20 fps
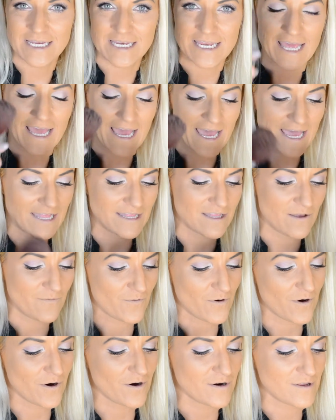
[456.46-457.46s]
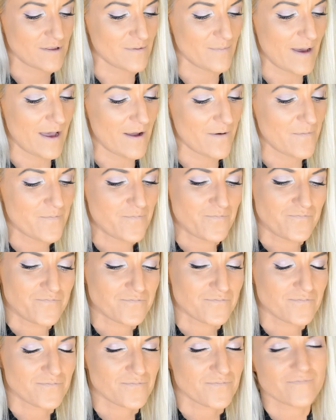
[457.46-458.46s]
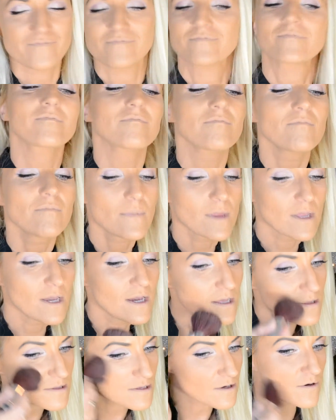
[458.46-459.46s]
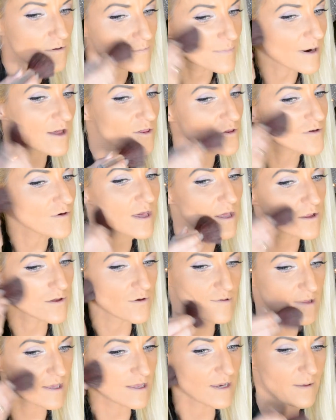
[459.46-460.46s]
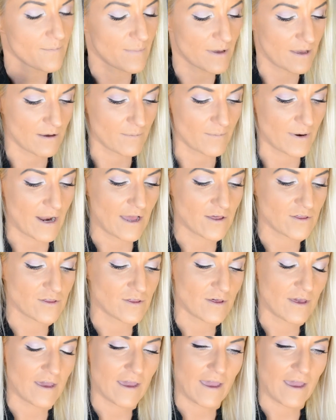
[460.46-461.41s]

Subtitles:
the end, of course, but it's a good brush. You can use any big brush.